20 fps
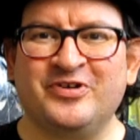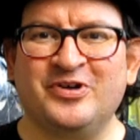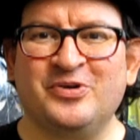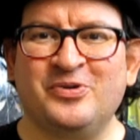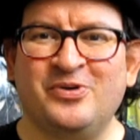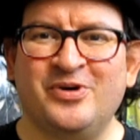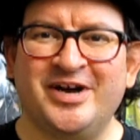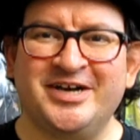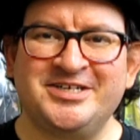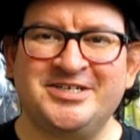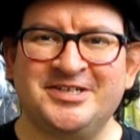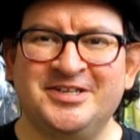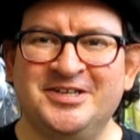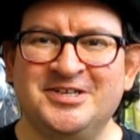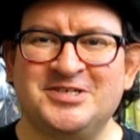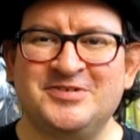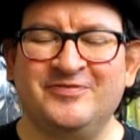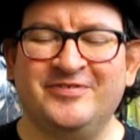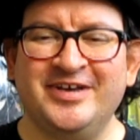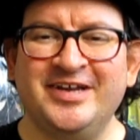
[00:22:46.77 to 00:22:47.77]
for watching
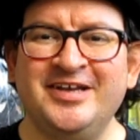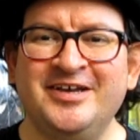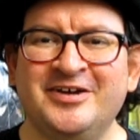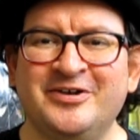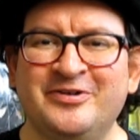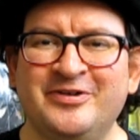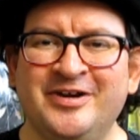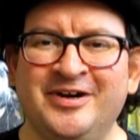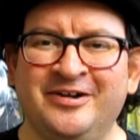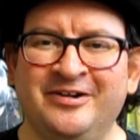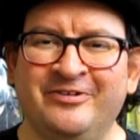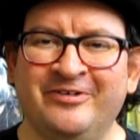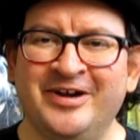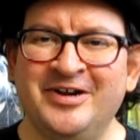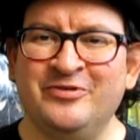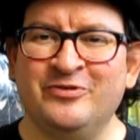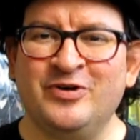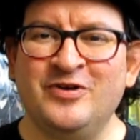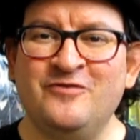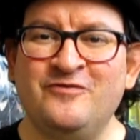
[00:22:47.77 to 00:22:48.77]
this video and
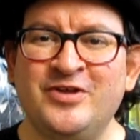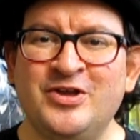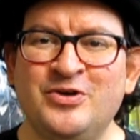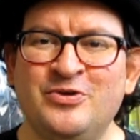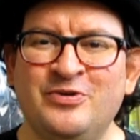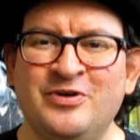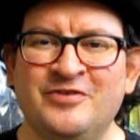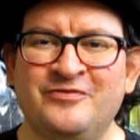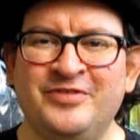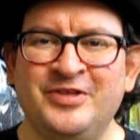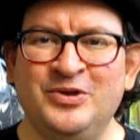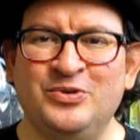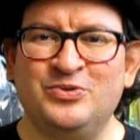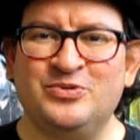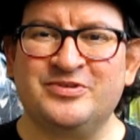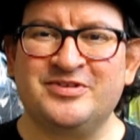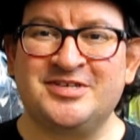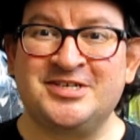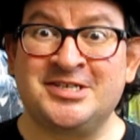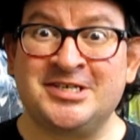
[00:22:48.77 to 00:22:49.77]
great review of the
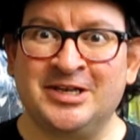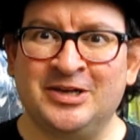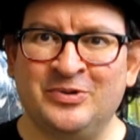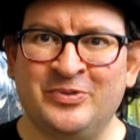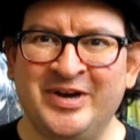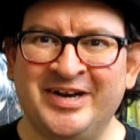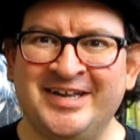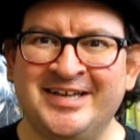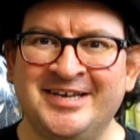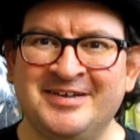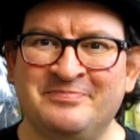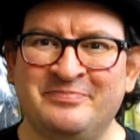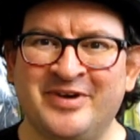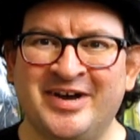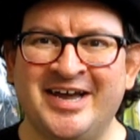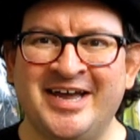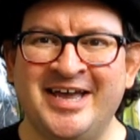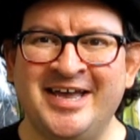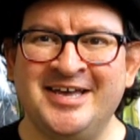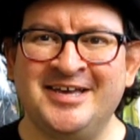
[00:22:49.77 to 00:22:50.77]
old Silhouette Kit
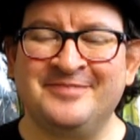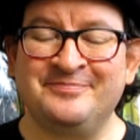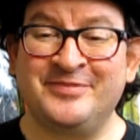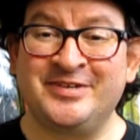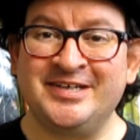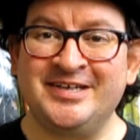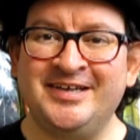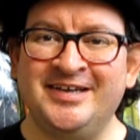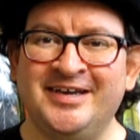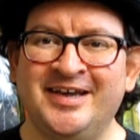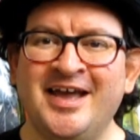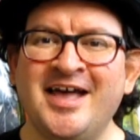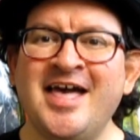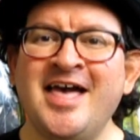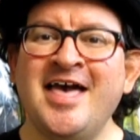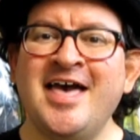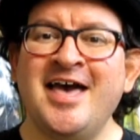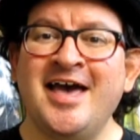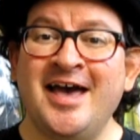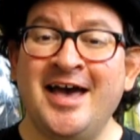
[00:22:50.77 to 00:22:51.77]
by AMT.
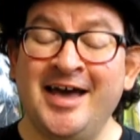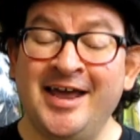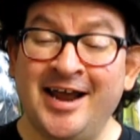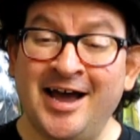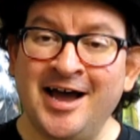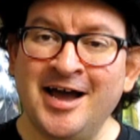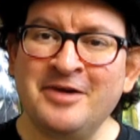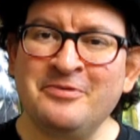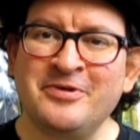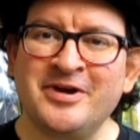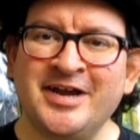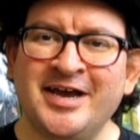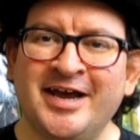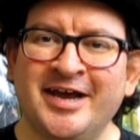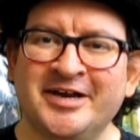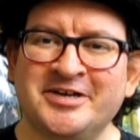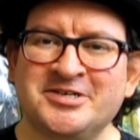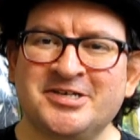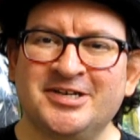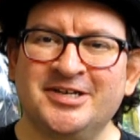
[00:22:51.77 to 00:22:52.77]
And I want to
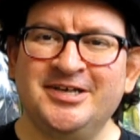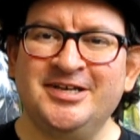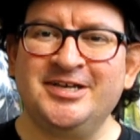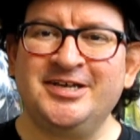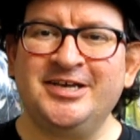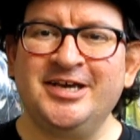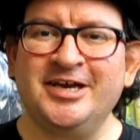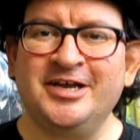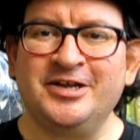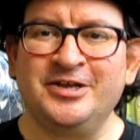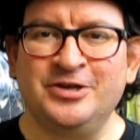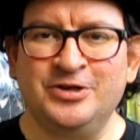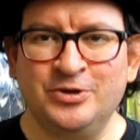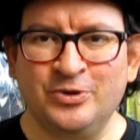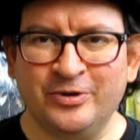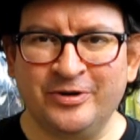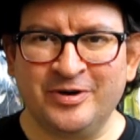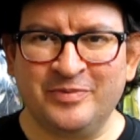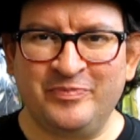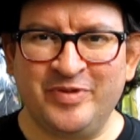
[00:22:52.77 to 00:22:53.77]
actually get
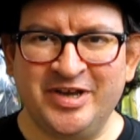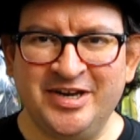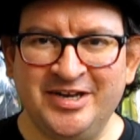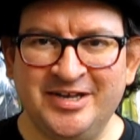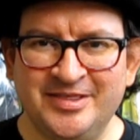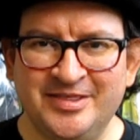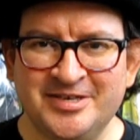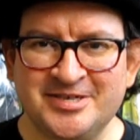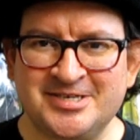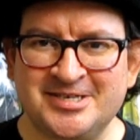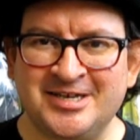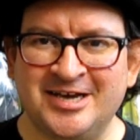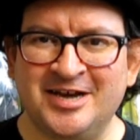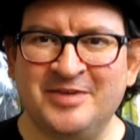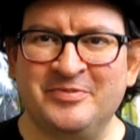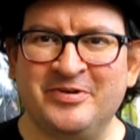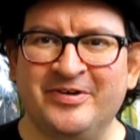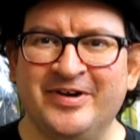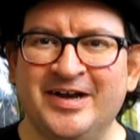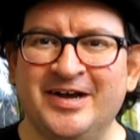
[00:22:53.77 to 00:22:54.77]
your opinion this
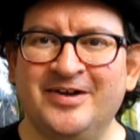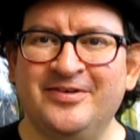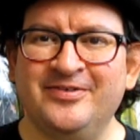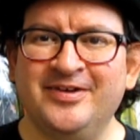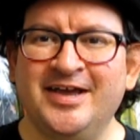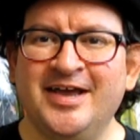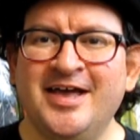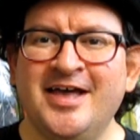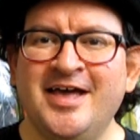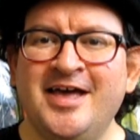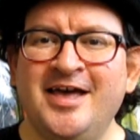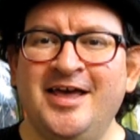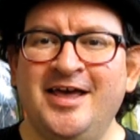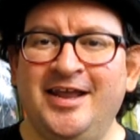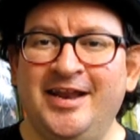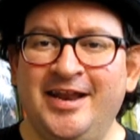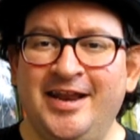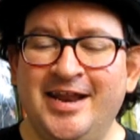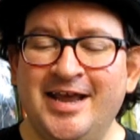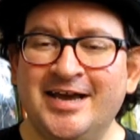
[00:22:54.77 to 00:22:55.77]
time around.
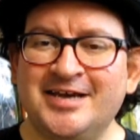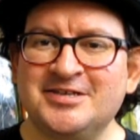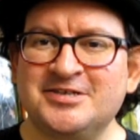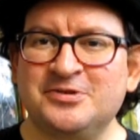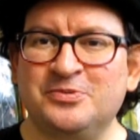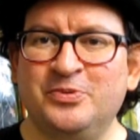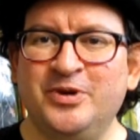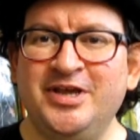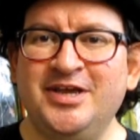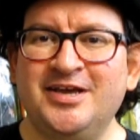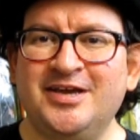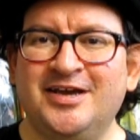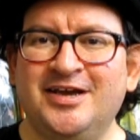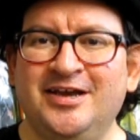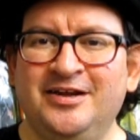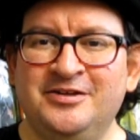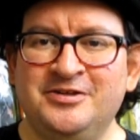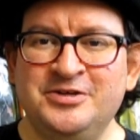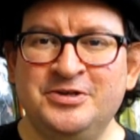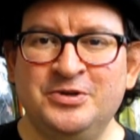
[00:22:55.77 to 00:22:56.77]
Next week,
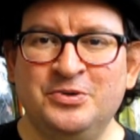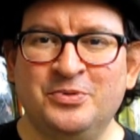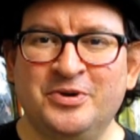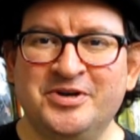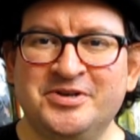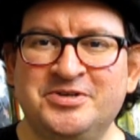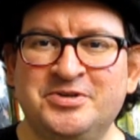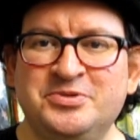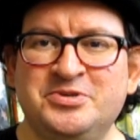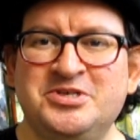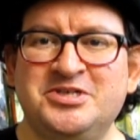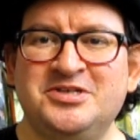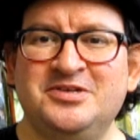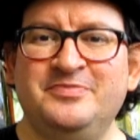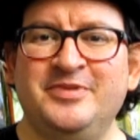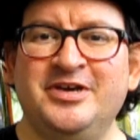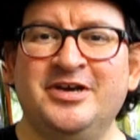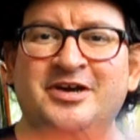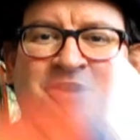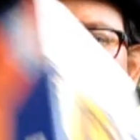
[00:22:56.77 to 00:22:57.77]
do you want to see
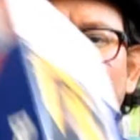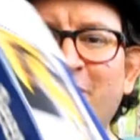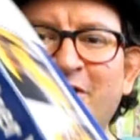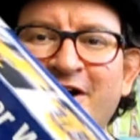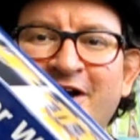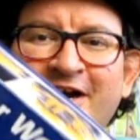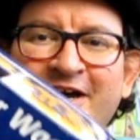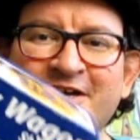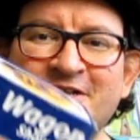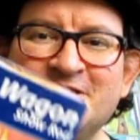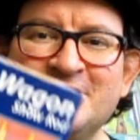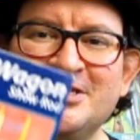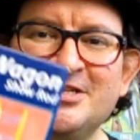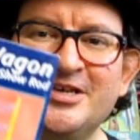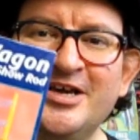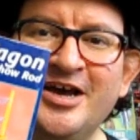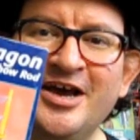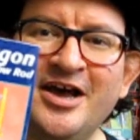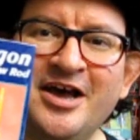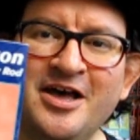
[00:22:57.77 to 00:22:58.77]
me unbox
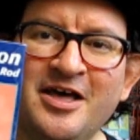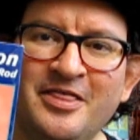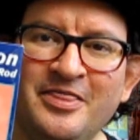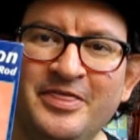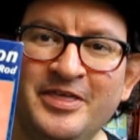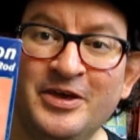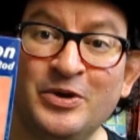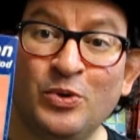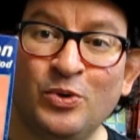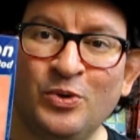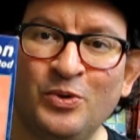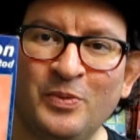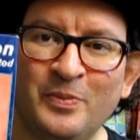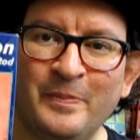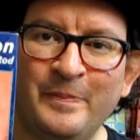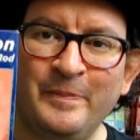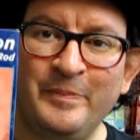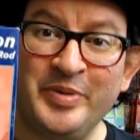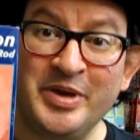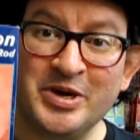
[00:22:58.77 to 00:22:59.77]
the old
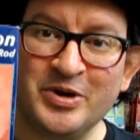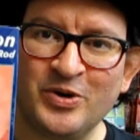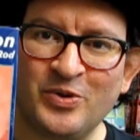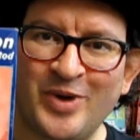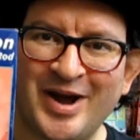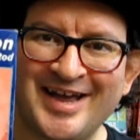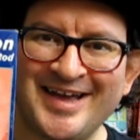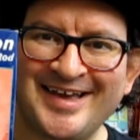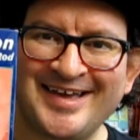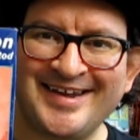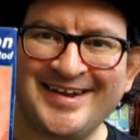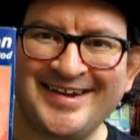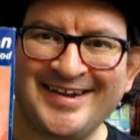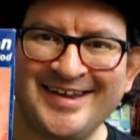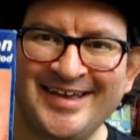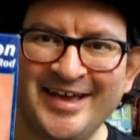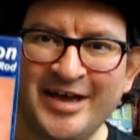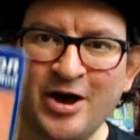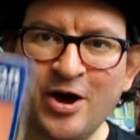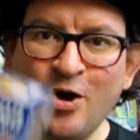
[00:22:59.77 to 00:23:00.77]
beer
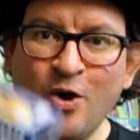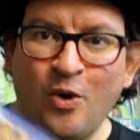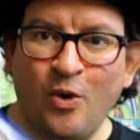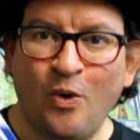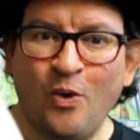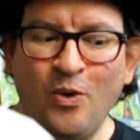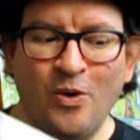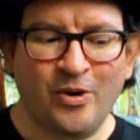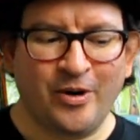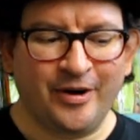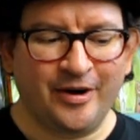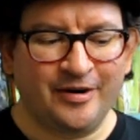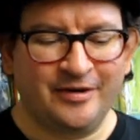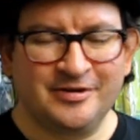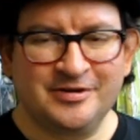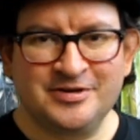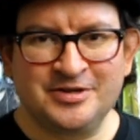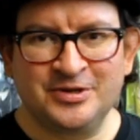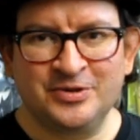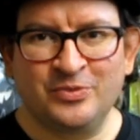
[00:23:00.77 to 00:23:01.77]
wagon? Or
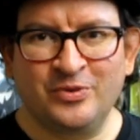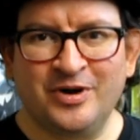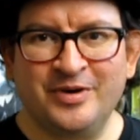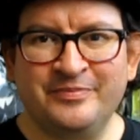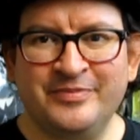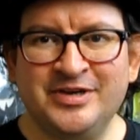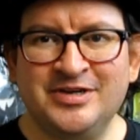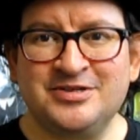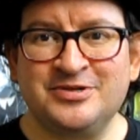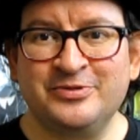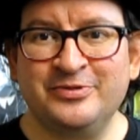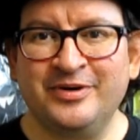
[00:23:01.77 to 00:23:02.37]
do you want me to